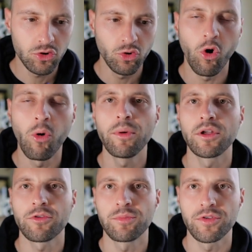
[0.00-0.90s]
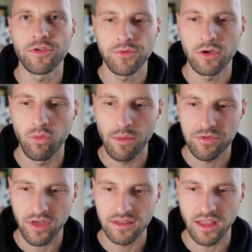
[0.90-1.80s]
to open a specific
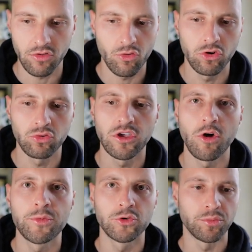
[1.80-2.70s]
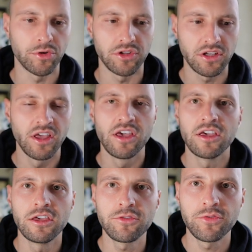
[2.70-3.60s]
website that is going to help you to predict
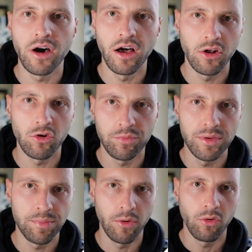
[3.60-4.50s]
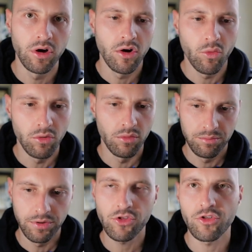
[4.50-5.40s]
if a lot of people will
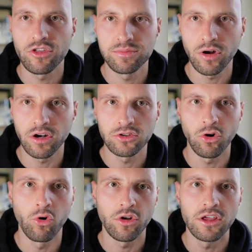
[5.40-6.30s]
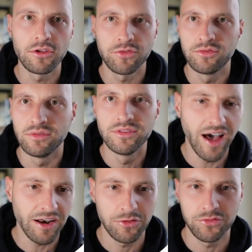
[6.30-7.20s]
purchase this product or if
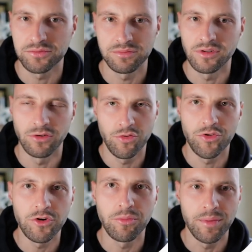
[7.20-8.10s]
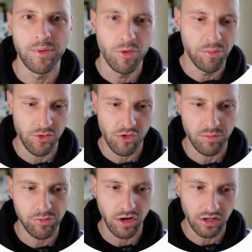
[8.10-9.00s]
none of or zero people will purchase the
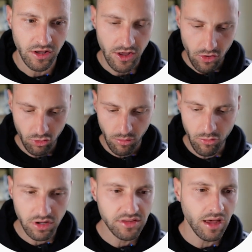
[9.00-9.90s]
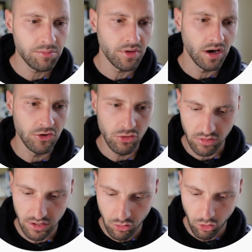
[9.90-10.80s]
product. So I'm gonna type a
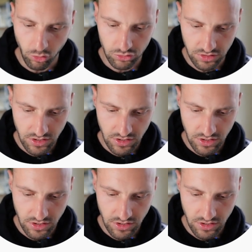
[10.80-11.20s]
URL called